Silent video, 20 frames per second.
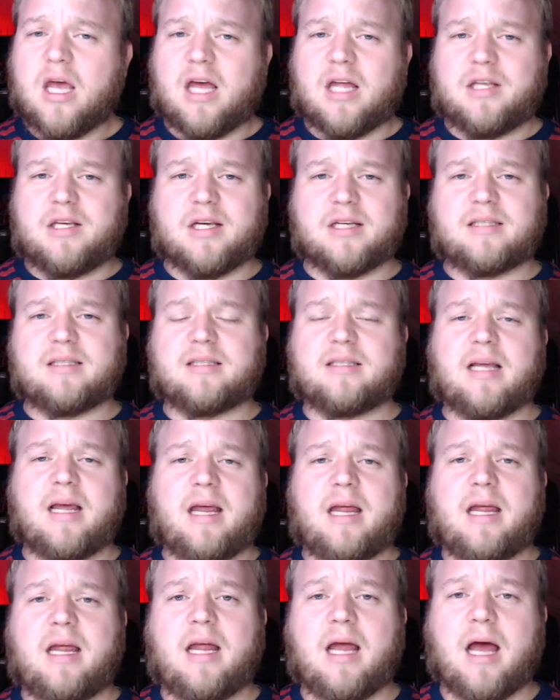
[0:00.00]
Just
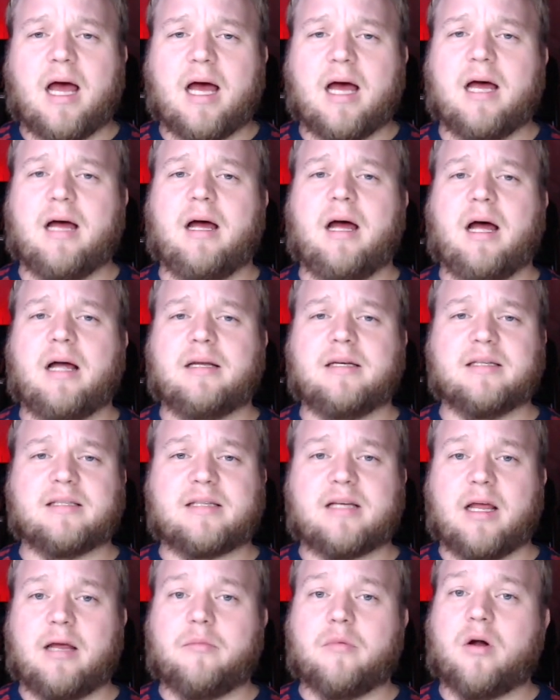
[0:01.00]
a
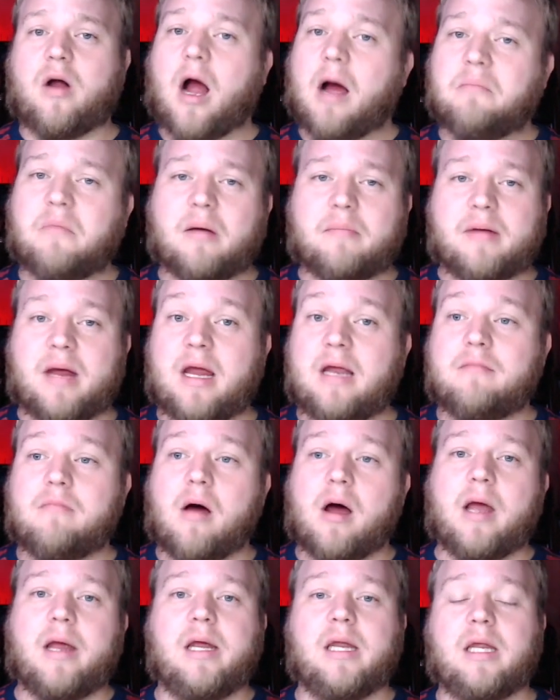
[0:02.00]
disclaimer: I'm not paid
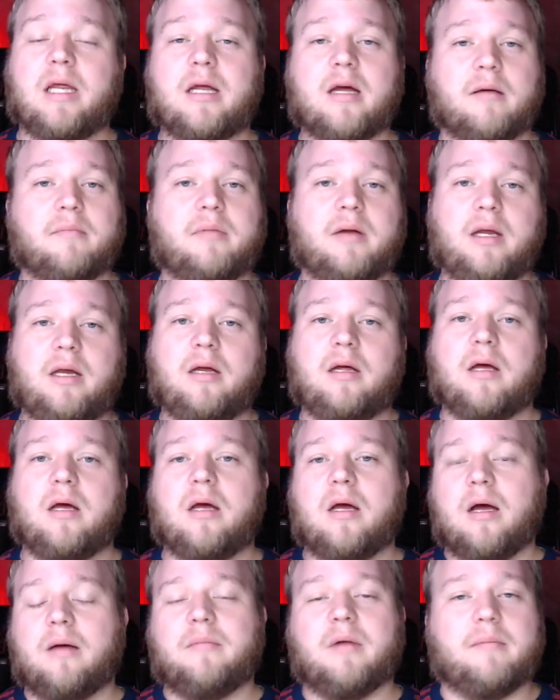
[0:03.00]
by any company.
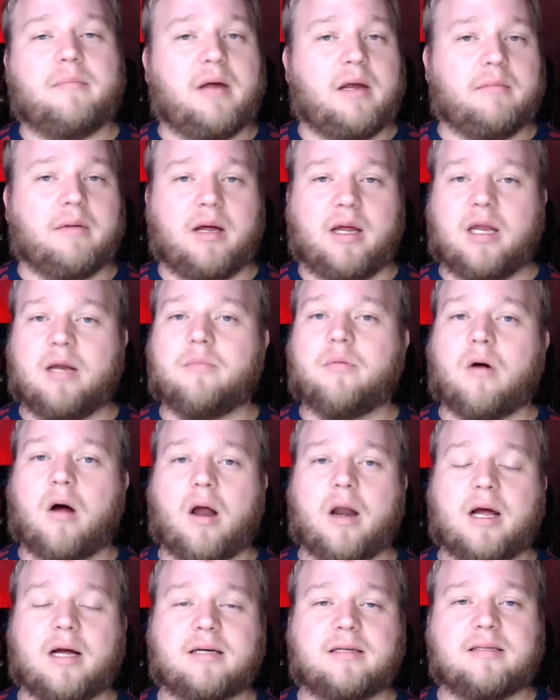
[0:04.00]
I'm not paid by any
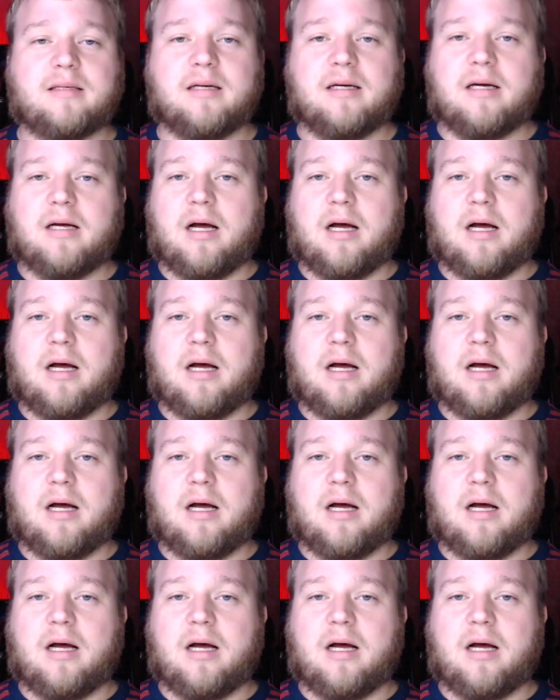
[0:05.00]
product.